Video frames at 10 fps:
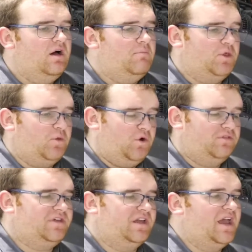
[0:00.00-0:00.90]
But the one
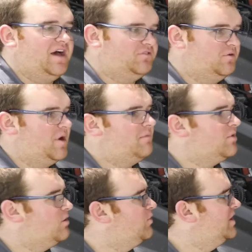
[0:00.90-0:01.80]
thing you have to
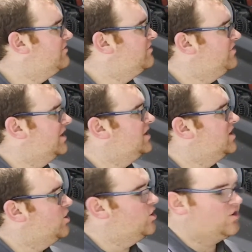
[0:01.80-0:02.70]
remember whenever filling the
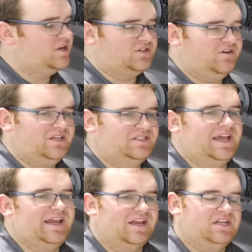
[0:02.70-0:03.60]
auto greaser is
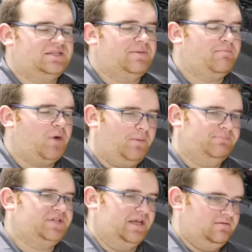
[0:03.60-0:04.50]
it needs to be
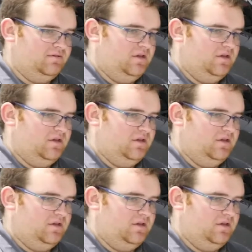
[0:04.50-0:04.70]
pumped in.